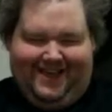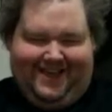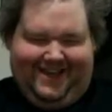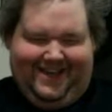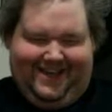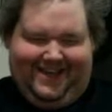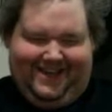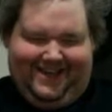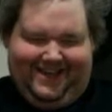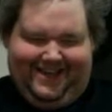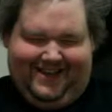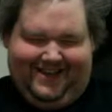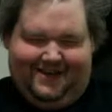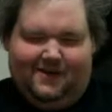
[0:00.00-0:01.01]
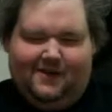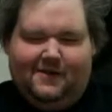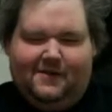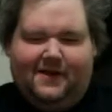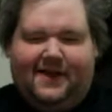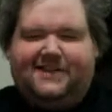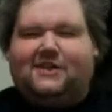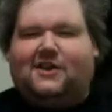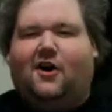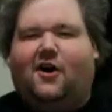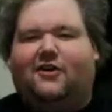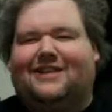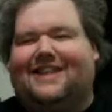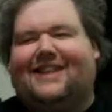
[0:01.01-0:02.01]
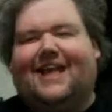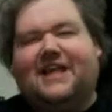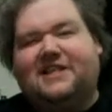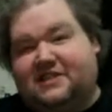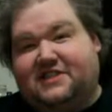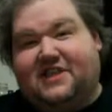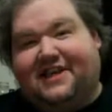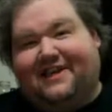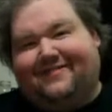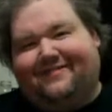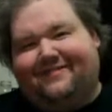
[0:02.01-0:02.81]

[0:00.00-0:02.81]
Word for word: it's called lensing.